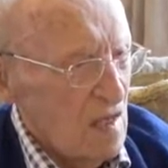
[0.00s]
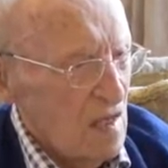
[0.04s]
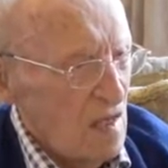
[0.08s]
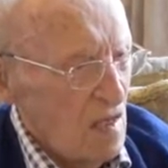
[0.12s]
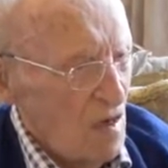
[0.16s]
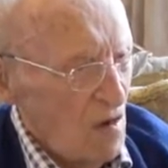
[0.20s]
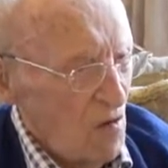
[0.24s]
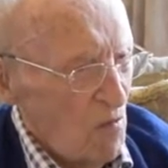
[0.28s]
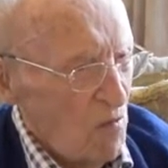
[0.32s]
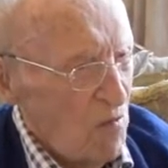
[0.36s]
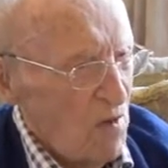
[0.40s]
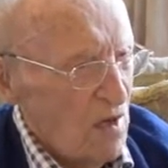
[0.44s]

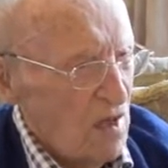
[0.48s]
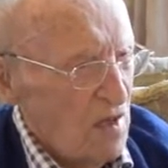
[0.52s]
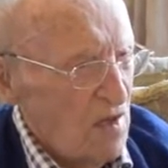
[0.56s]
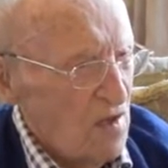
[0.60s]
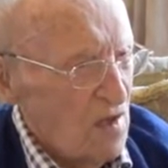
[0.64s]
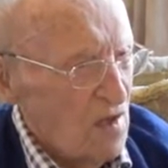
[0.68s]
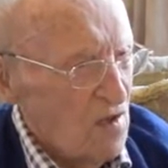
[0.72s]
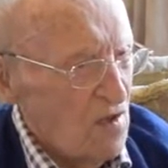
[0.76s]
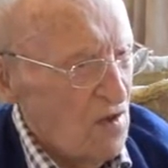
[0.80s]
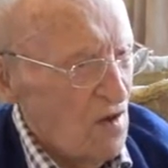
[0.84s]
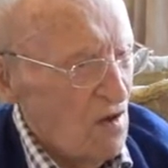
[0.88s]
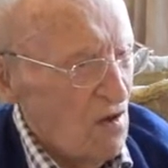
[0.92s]
up
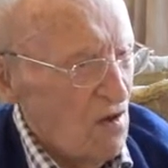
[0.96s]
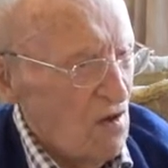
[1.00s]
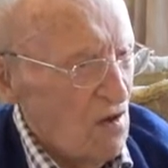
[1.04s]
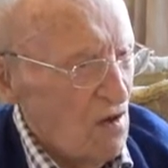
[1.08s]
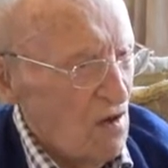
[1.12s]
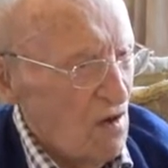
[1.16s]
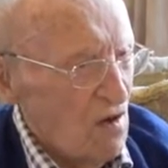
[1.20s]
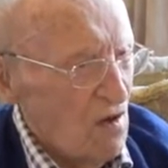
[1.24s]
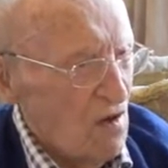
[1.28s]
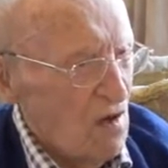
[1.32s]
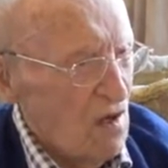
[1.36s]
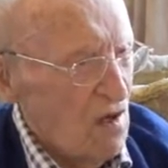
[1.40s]
in the
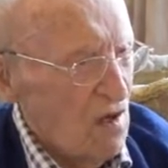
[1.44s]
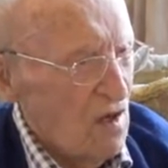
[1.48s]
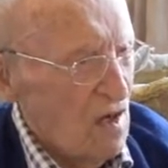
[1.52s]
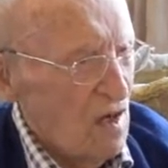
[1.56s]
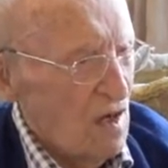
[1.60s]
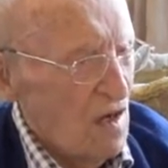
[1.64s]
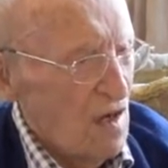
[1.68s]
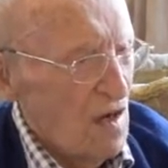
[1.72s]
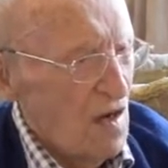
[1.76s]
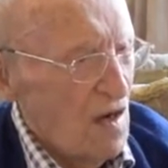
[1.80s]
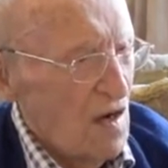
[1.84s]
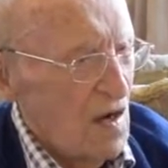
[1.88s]
jungle
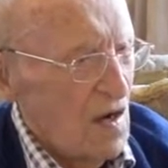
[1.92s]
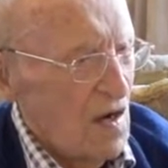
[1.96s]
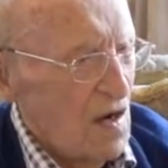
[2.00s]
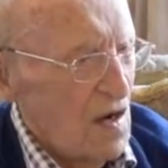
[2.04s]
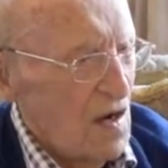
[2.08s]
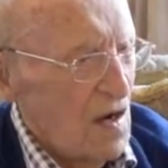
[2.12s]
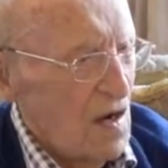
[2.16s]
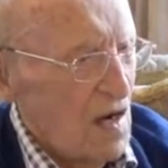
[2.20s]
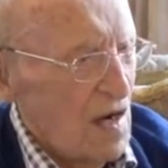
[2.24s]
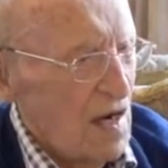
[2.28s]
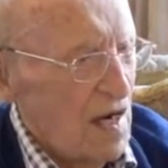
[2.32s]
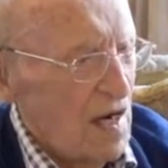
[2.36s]

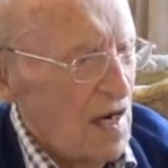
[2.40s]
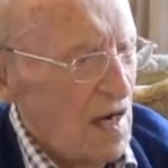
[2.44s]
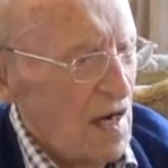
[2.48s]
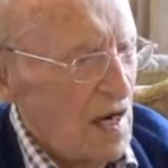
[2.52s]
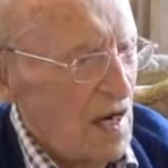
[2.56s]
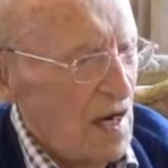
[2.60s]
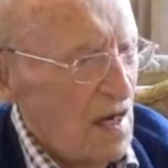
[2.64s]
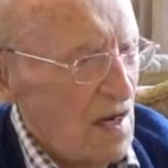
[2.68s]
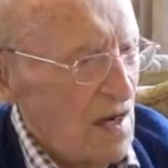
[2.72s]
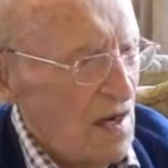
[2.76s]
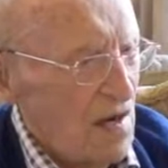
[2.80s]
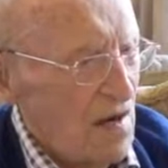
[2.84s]

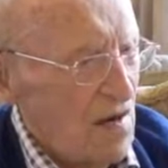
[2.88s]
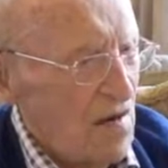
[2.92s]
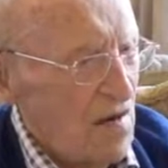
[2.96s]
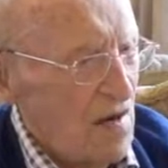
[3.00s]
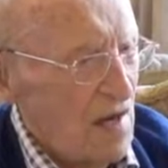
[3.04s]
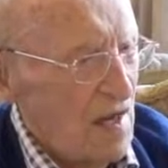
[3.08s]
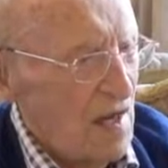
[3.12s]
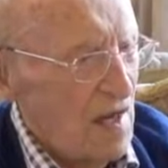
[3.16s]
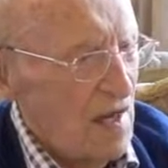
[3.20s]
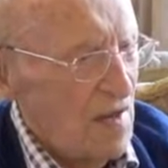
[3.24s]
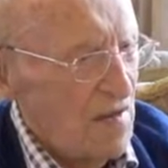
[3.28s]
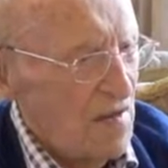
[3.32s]

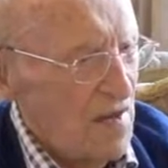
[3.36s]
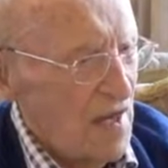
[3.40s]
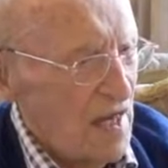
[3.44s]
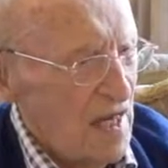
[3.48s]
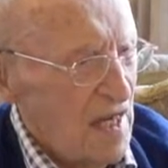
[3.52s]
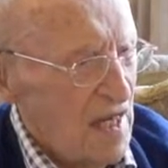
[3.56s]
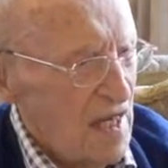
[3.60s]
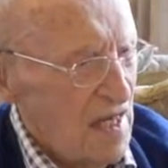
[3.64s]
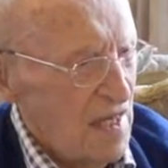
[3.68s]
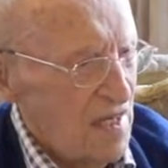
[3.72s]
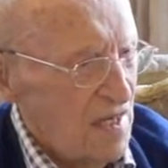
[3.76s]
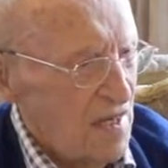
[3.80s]
uh, in the
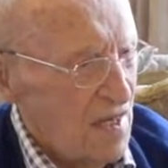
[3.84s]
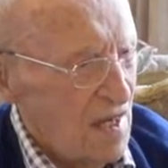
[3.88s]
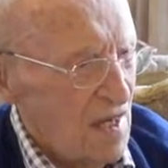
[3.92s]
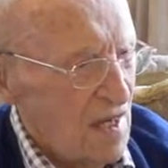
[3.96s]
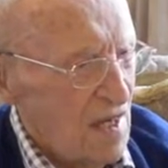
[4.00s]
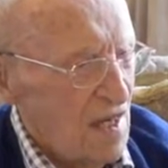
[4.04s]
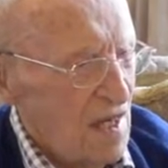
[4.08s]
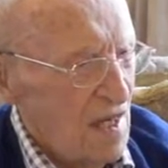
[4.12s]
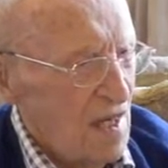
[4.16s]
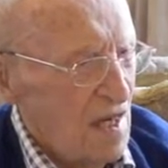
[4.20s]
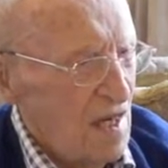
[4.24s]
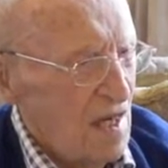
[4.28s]
heat
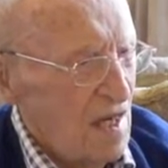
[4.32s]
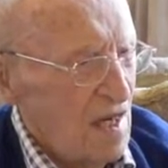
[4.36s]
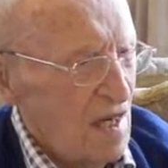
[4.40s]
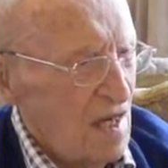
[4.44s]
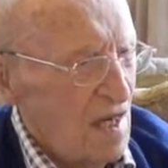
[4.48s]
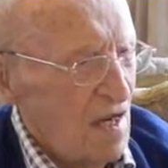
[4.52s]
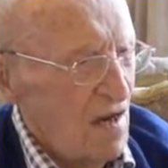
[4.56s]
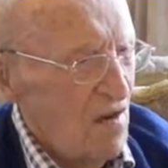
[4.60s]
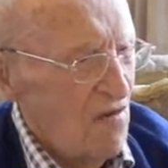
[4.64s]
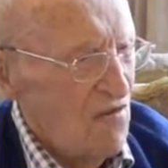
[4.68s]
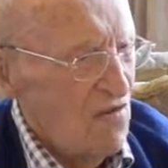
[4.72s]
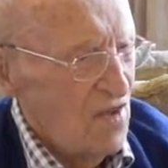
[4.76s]

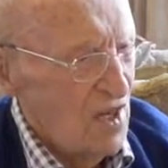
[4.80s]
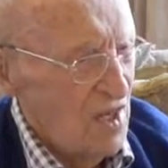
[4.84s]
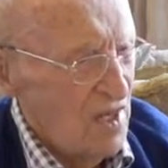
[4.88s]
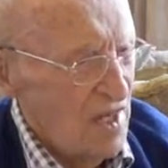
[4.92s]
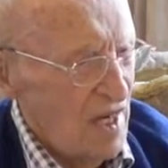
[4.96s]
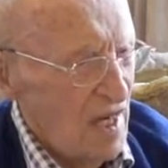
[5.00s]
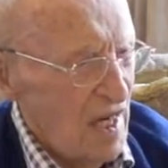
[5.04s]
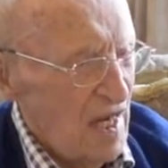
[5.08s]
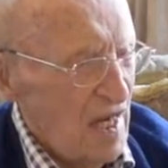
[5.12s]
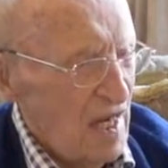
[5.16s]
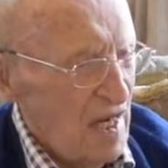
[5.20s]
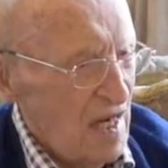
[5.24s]
of the
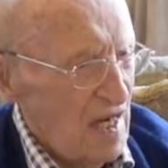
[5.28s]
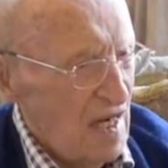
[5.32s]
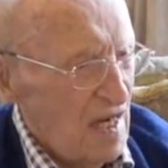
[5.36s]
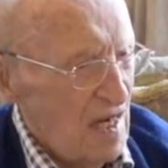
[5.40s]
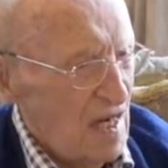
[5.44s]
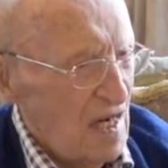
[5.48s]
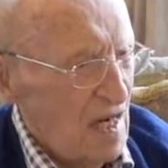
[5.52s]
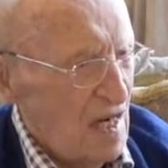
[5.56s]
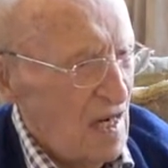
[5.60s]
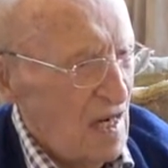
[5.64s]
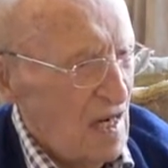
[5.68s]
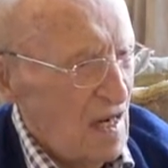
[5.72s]
day.